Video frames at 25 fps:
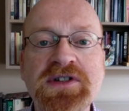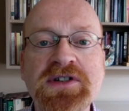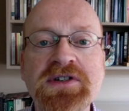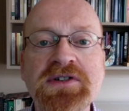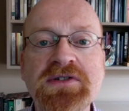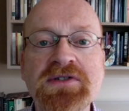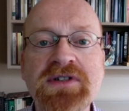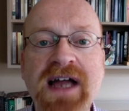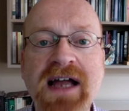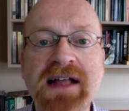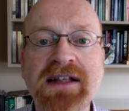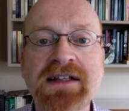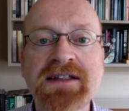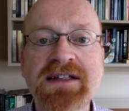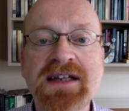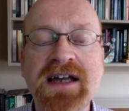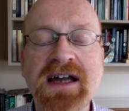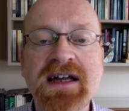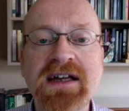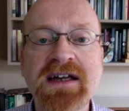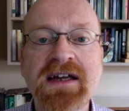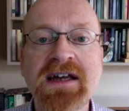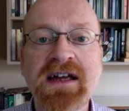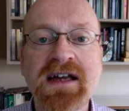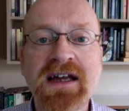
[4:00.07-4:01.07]
to
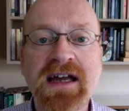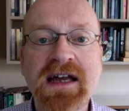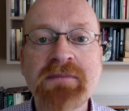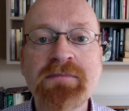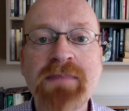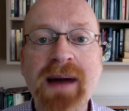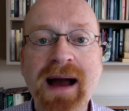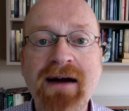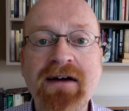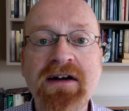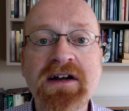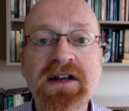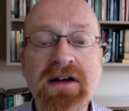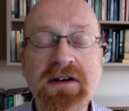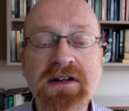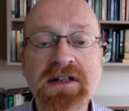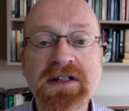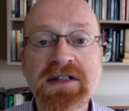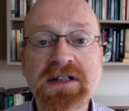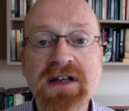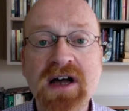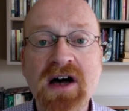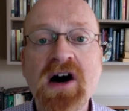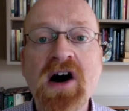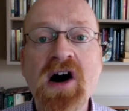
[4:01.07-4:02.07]
Dante in
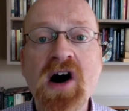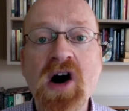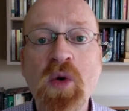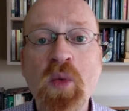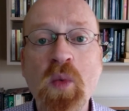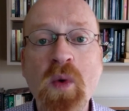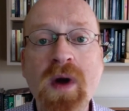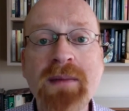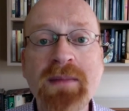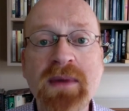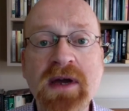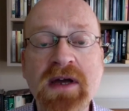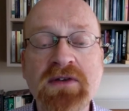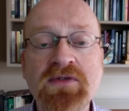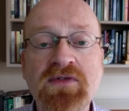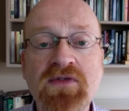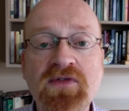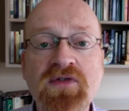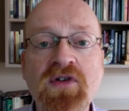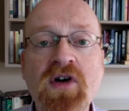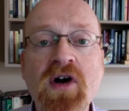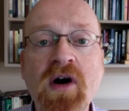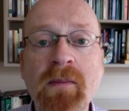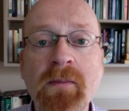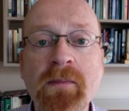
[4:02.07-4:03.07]
paradise are women
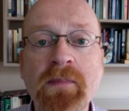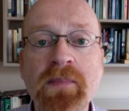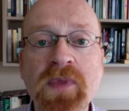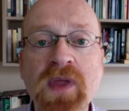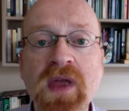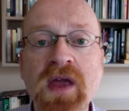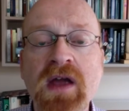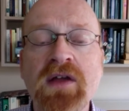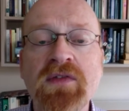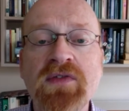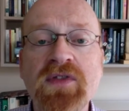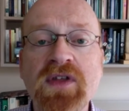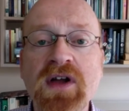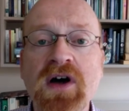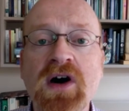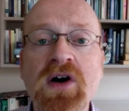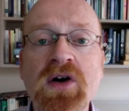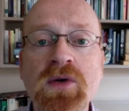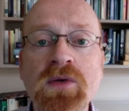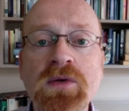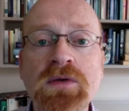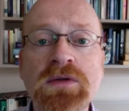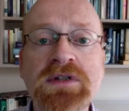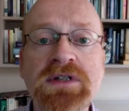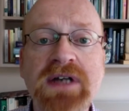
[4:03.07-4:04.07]
from the
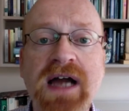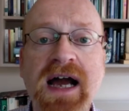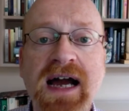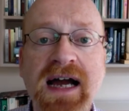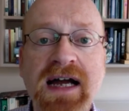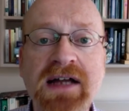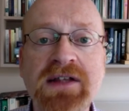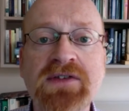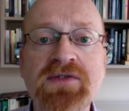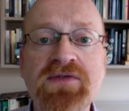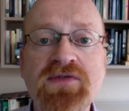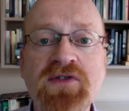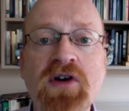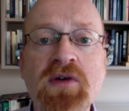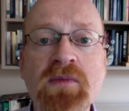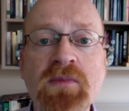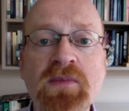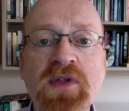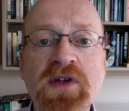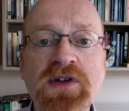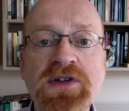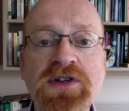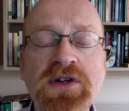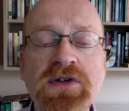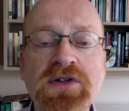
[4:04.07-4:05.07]
Old and from
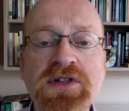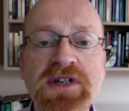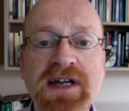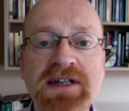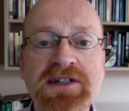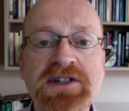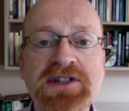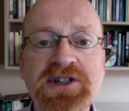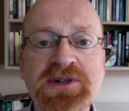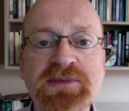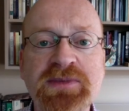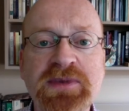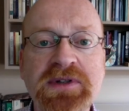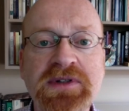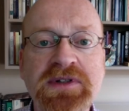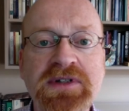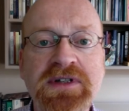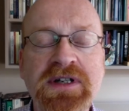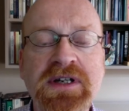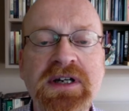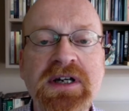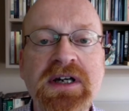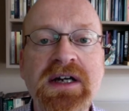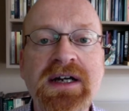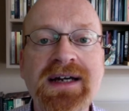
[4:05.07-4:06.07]
the New Testament.
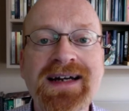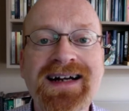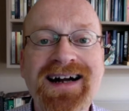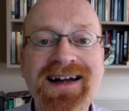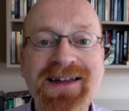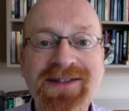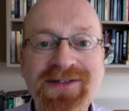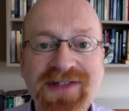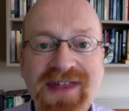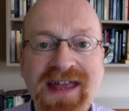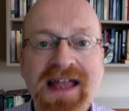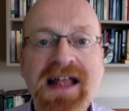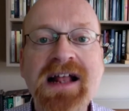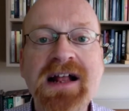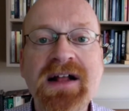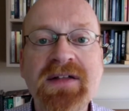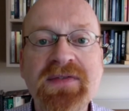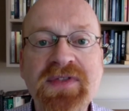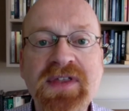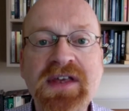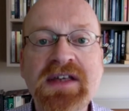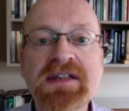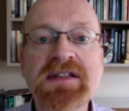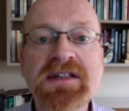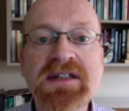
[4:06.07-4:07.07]
I think
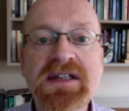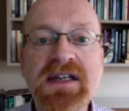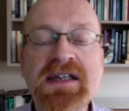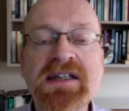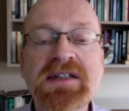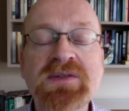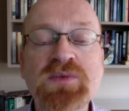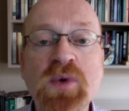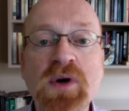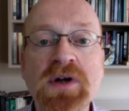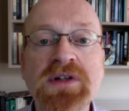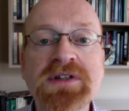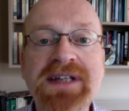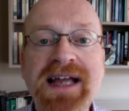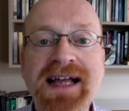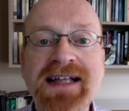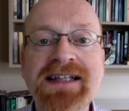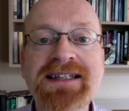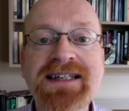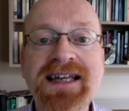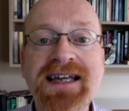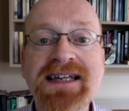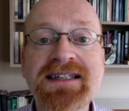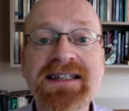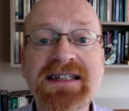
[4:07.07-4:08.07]
this is what
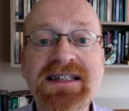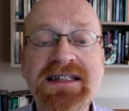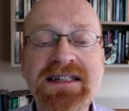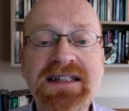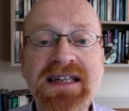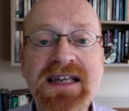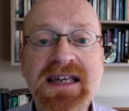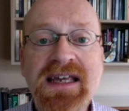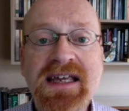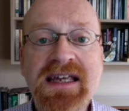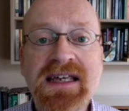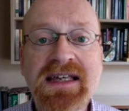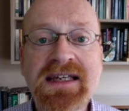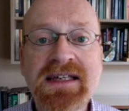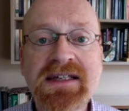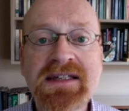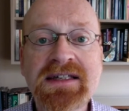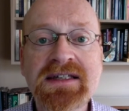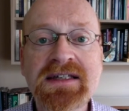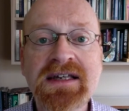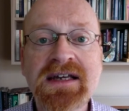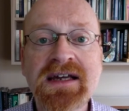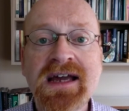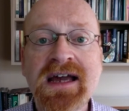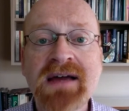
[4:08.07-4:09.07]
Dante
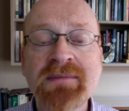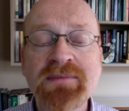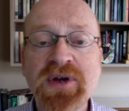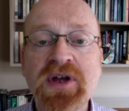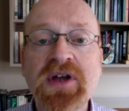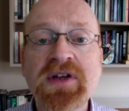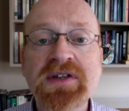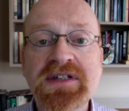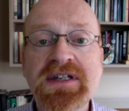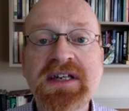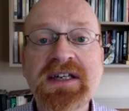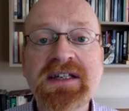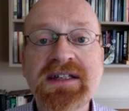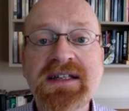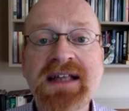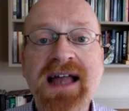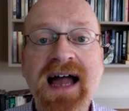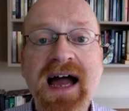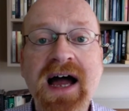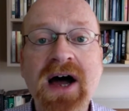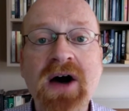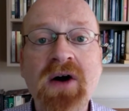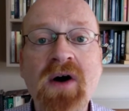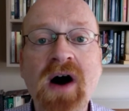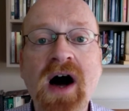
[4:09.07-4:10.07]
sees because he's
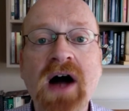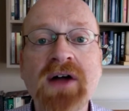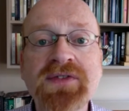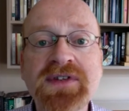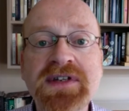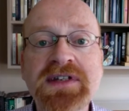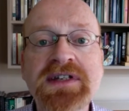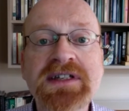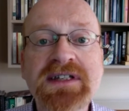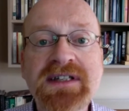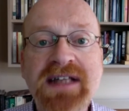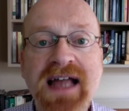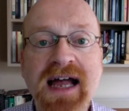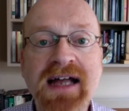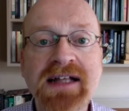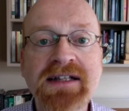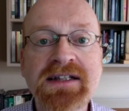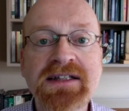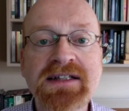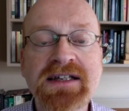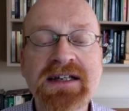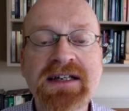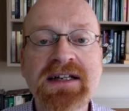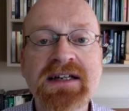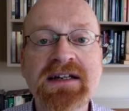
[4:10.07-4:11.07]
now
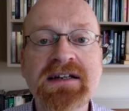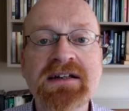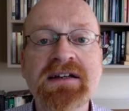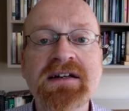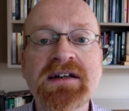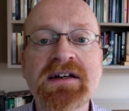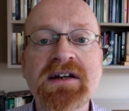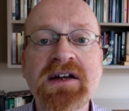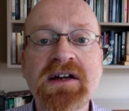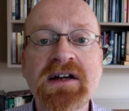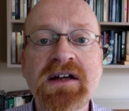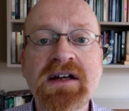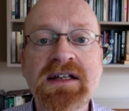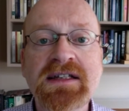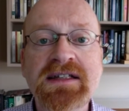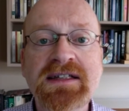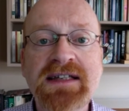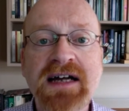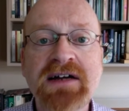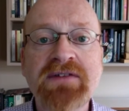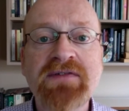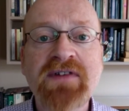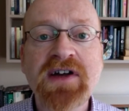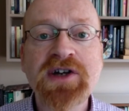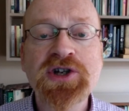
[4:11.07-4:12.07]
understanding
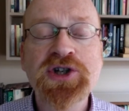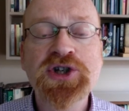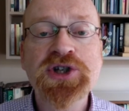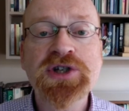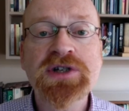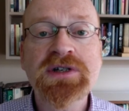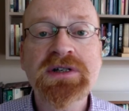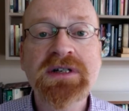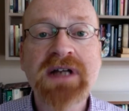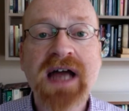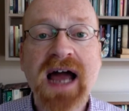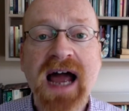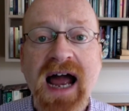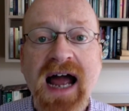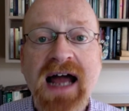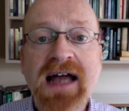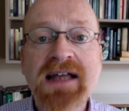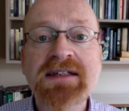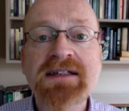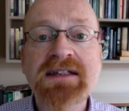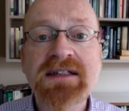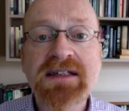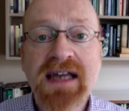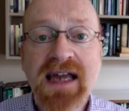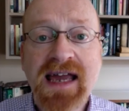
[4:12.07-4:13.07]
salvation
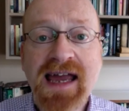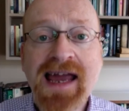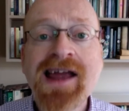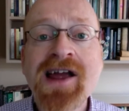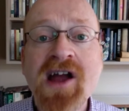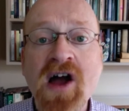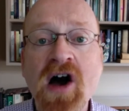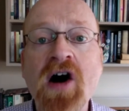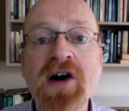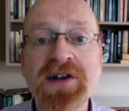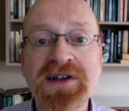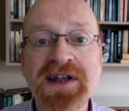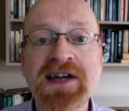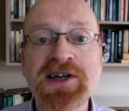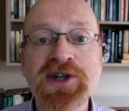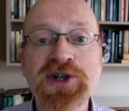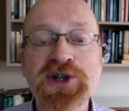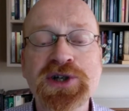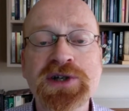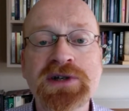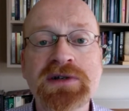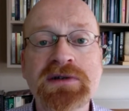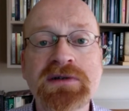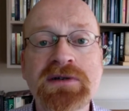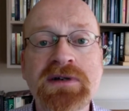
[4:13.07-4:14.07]
as
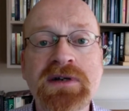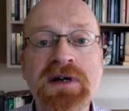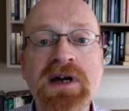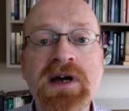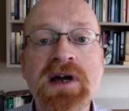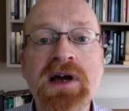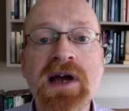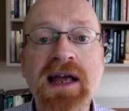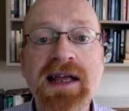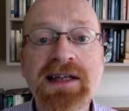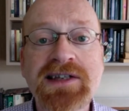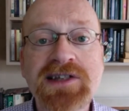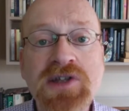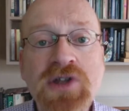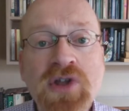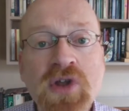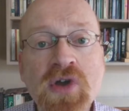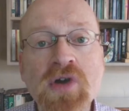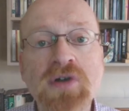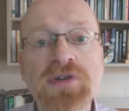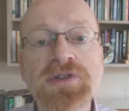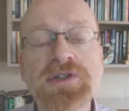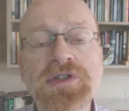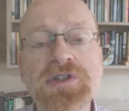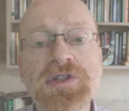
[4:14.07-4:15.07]
incarnation, it's
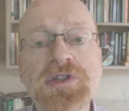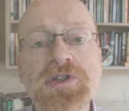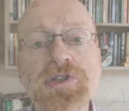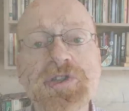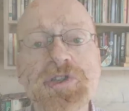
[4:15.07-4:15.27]
not to